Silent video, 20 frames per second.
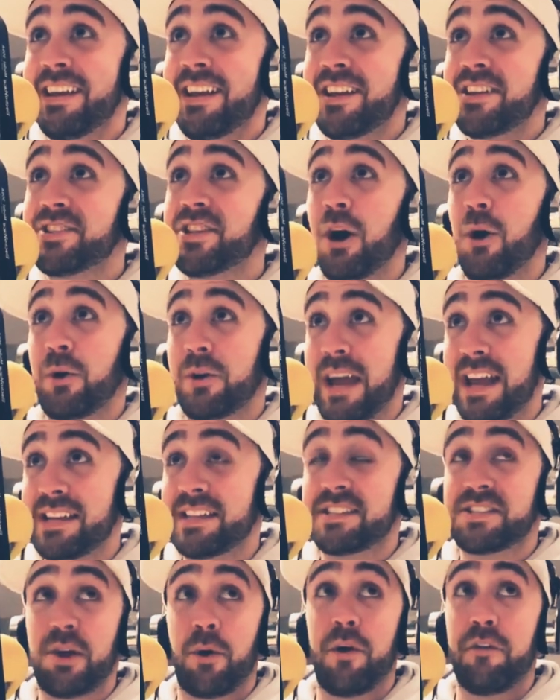
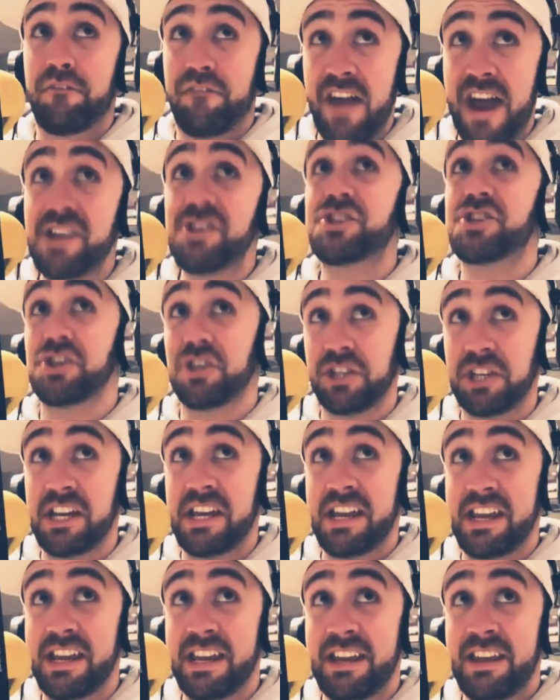So
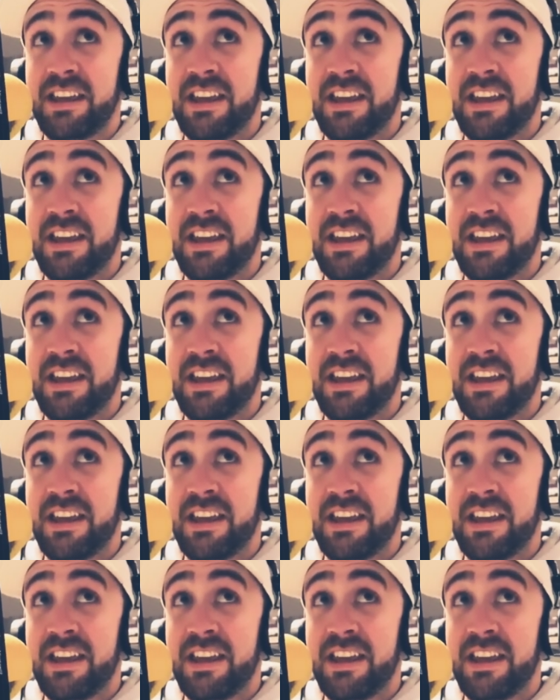eventually,